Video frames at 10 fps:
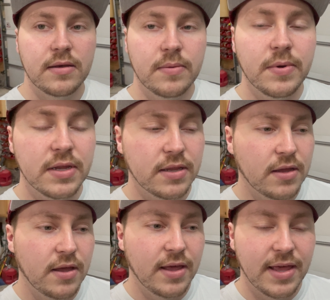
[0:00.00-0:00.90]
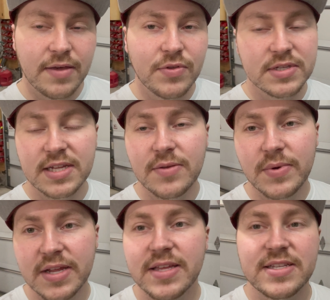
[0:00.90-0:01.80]
But if there's
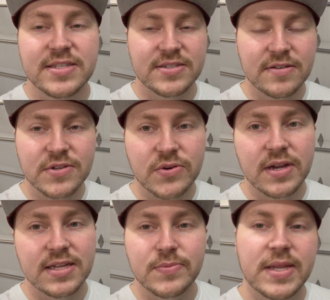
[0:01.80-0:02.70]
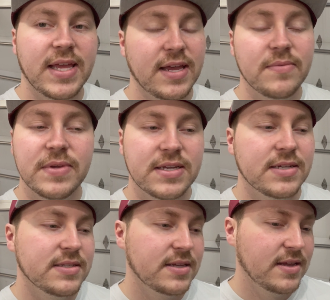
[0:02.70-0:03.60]
anybody that deserves the credit, is my dad,
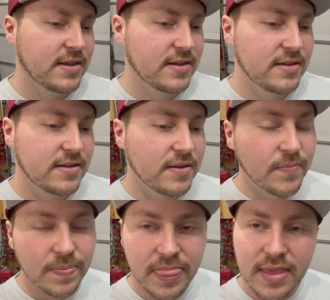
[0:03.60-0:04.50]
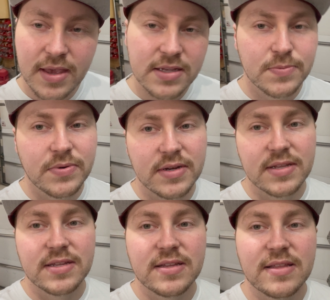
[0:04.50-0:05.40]
because he's
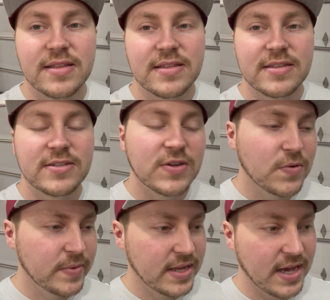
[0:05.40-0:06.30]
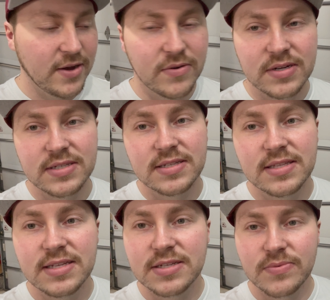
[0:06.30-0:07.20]
put so many hours into
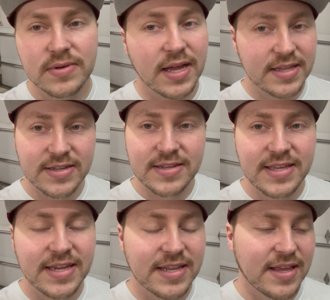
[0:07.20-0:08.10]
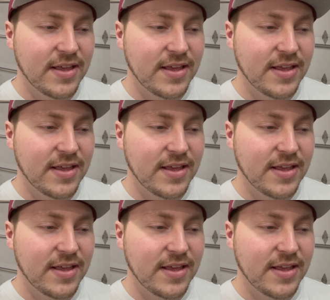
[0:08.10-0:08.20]
this, and we're not done yet.